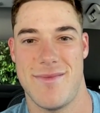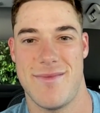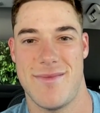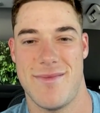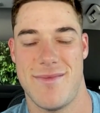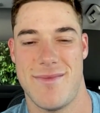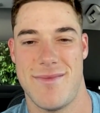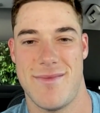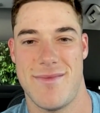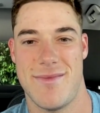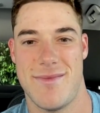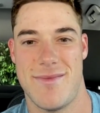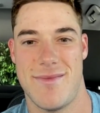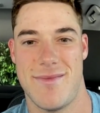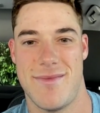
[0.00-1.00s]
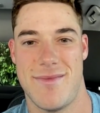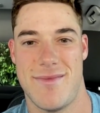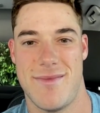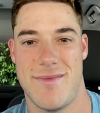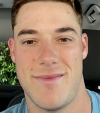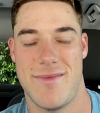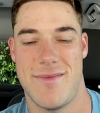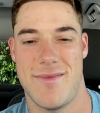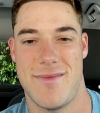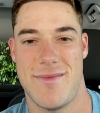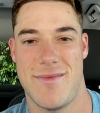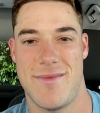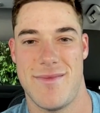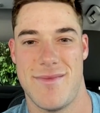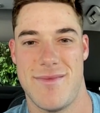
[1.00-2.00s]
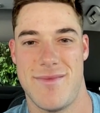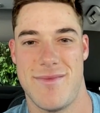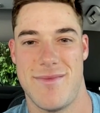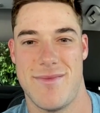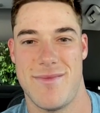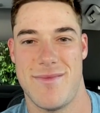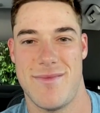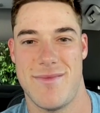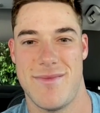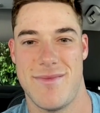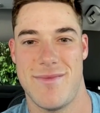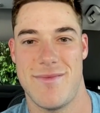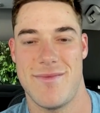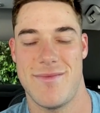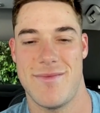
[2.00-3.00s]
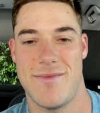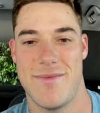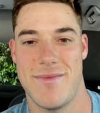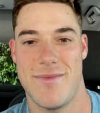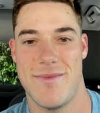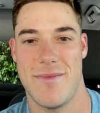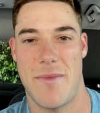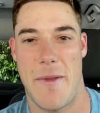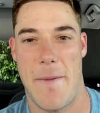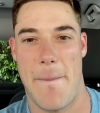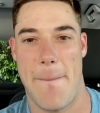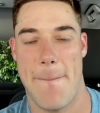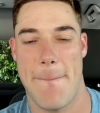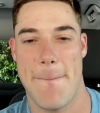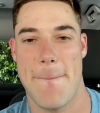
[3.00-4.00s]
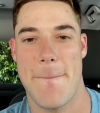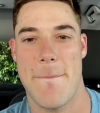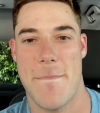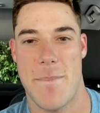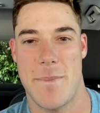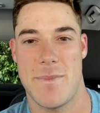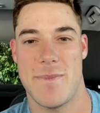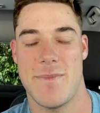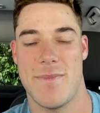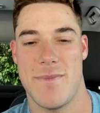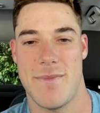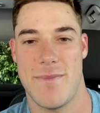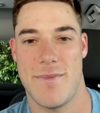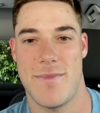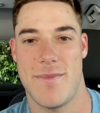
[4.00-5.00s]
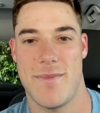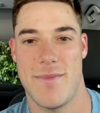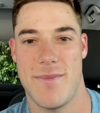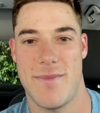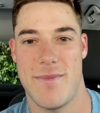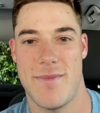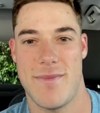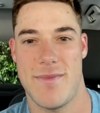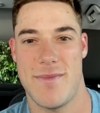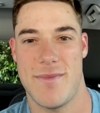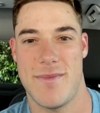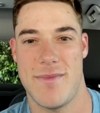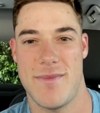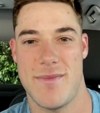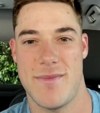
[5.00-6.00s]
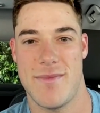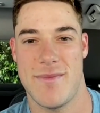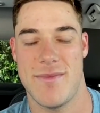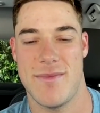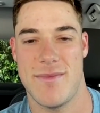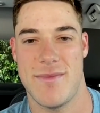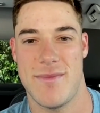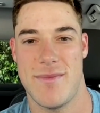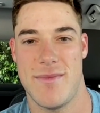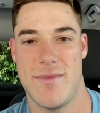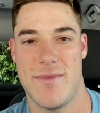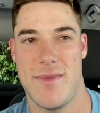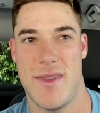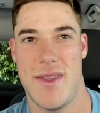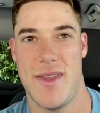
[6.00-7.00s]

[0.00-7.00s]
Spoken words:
The person shown says nothing.